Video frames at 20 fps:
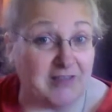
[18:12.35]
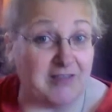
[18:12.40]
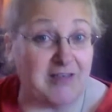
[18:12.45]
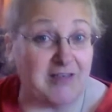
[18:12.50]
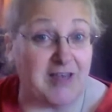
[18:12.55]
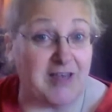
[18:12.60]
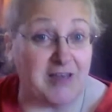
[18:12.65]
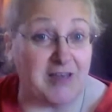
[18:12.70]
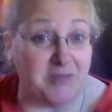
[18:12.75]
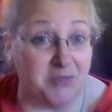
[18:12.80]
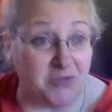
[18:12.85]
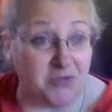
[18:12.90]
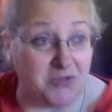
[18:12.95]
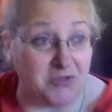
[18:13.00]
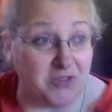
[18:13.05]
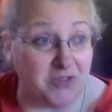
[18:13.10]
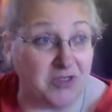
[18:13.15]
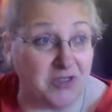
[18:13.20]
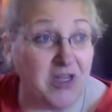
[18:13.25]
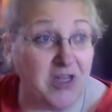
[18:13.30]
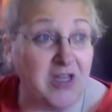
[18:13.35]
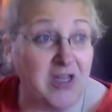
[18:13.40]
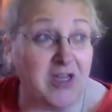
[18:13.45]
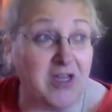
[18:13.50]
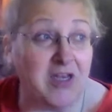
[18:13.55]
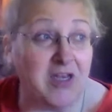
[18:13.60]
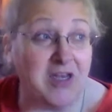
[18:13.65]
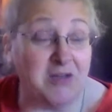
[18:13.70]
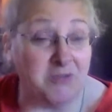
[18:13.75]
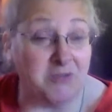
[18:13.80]
neighbors,
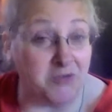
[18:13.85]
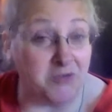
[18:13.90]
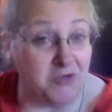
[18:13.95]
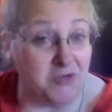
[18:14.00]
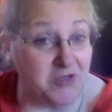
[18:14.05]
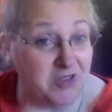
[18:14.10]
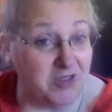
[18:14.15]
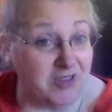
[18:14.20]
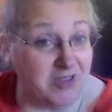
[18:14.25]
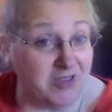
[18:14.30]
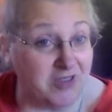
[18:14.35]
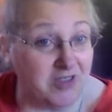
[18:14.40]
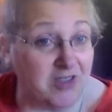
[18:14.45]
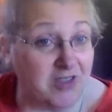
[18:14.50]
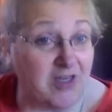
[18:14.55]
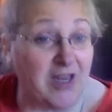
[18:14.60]
neighborhoods.